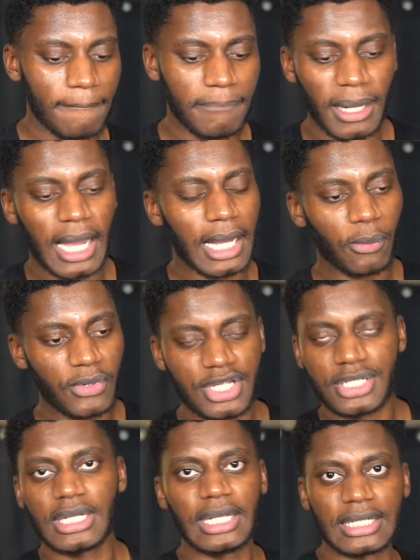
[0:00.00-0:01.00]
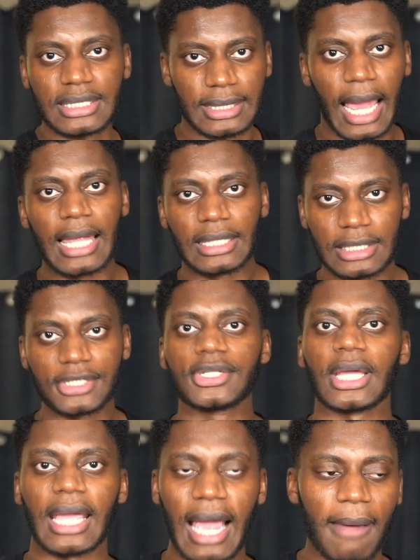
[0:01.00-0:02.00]
But we just need a
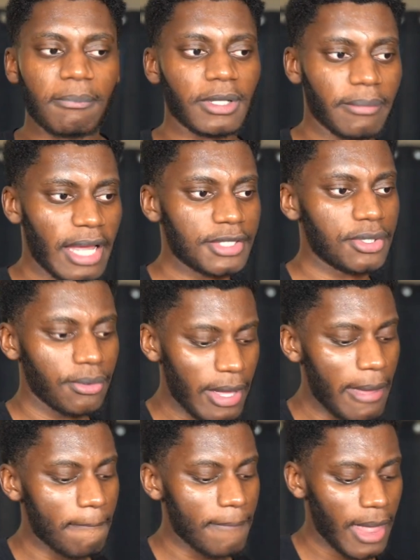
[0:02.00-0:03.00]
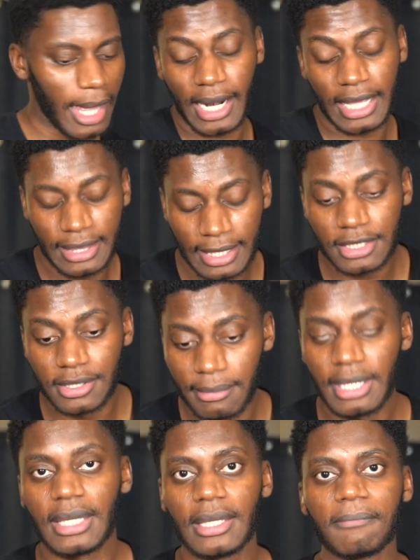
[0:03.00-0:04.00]
stylistic complement to him. And I think, to
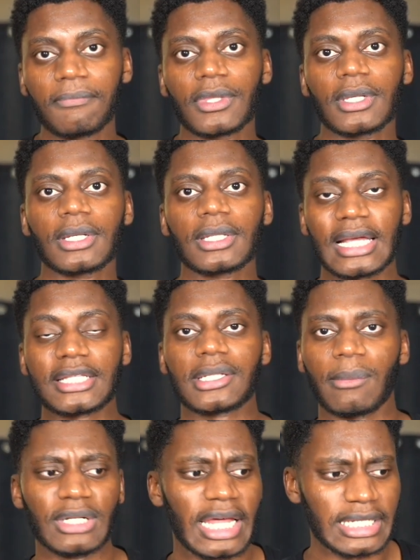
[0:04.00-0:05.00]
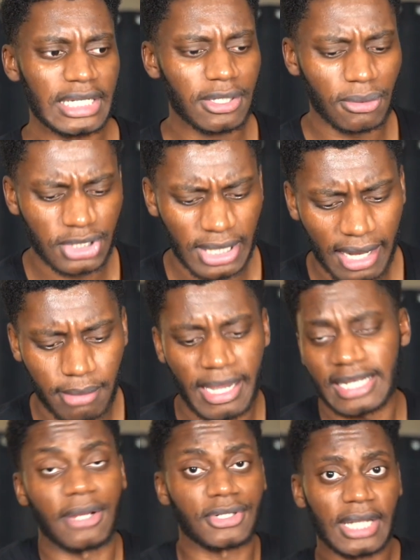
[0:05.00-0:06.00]
me, that's someone like Nico
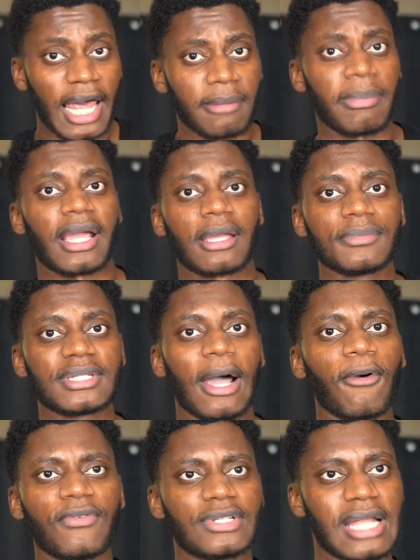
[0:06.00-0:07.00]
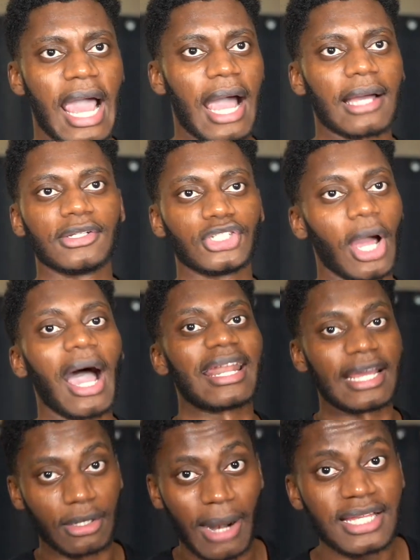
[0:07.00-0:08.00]
Schlotterbeck. Now, Schlotterbeck himself is not
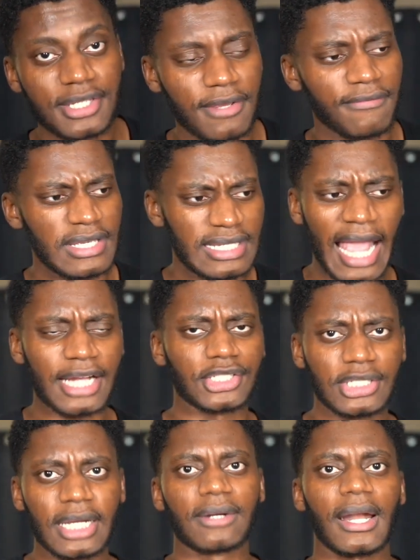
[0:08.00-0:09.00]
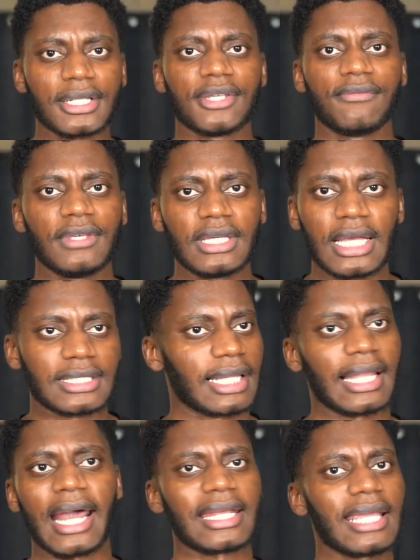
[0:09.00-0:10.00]
non-aggressive. He's actually aggressive. He gets a
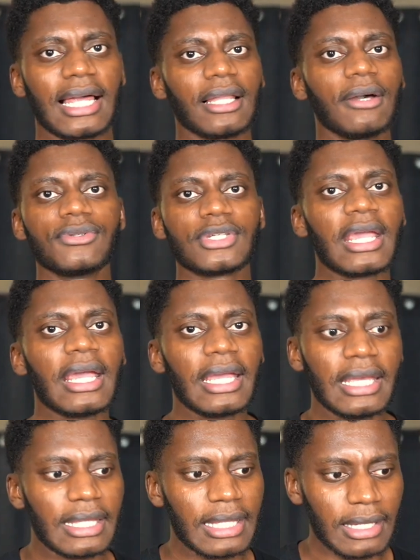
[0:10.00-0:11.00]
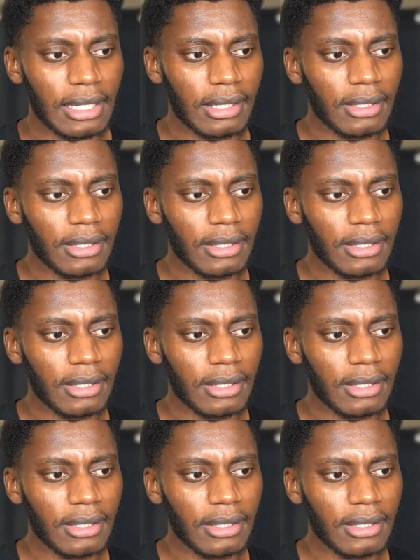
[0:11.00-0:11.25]
lot of yellows. He can